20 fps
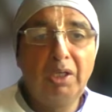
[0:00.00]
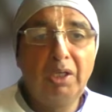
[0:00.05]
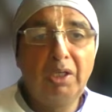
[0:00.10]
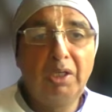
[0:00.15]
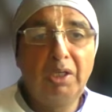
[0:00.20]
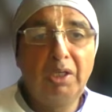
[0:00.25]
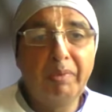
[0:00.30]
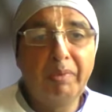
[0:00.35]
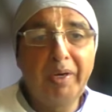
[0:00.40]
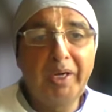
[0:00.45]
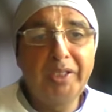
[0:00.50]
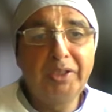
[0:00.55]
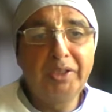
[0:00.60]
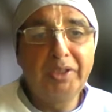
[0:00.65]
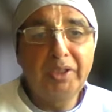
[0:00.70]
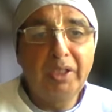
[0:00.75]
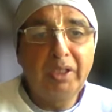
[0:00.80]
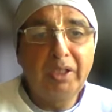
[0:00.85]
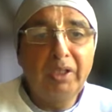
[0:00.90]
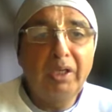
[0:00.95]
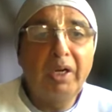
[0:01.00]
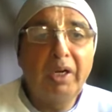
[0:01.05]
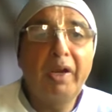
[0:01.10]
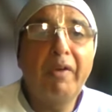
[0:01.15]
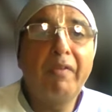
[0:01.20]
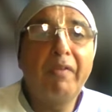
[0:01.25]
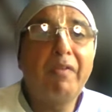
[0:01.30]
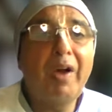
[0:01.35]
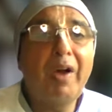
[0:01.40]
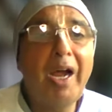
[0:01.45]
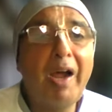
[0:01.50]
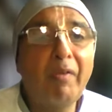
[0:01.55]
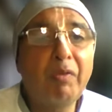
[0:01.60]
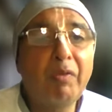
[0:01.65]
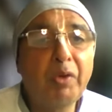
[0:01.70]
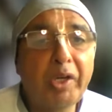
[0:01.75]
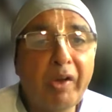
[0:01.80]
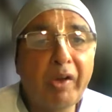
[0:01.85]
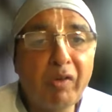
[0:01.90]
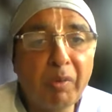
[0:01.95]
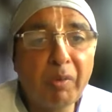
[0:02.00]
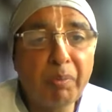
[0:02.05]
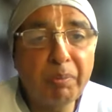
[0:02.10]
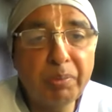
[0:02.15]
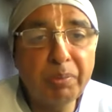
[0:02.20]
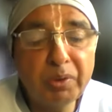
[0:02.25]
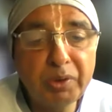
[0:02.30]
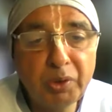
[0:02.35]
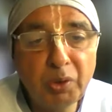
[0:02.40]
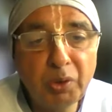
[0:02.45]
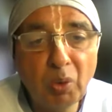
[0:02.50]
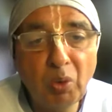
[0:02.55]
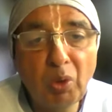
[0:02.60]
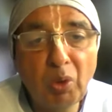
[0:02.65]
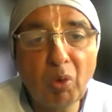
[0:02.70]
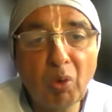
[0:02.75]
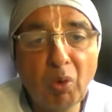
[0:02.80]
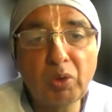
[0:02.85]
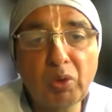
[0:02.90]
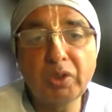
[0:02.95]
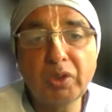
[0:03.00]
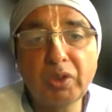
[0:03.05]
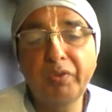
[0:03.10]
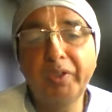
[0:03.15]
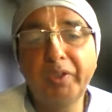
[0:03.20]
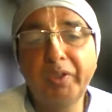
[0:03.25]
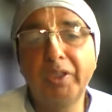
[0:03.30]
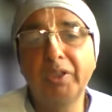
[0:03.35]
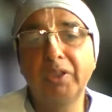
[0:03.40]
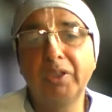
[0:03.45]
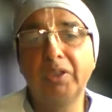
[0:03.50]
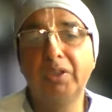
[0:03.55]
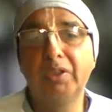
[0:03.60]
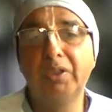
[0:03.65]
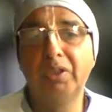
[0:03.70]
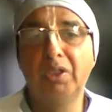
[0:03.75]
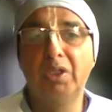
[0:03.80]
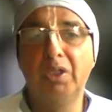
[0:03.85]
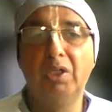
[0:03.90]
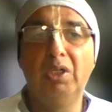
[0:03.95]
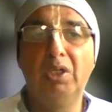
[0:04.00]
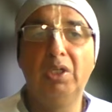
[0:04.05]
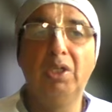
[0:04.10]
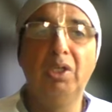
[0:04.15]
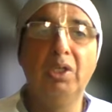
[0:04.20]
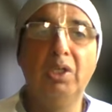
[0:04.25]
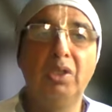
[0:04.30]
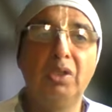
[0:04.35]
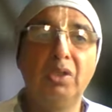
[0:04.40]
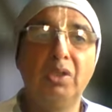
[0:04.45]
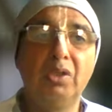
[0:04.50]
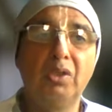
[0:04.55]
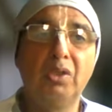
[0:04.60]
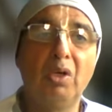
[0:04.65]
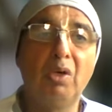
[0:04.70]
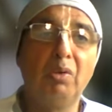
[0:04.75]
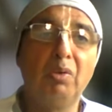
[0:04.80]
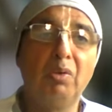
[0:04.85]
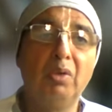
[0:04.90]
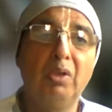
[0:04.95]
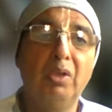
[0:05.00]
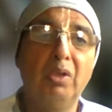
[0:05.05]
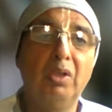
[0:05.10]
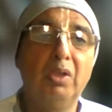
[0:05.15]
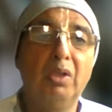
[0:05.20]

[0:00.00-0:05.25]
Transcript: liberation if I have to give up your lotus feet. So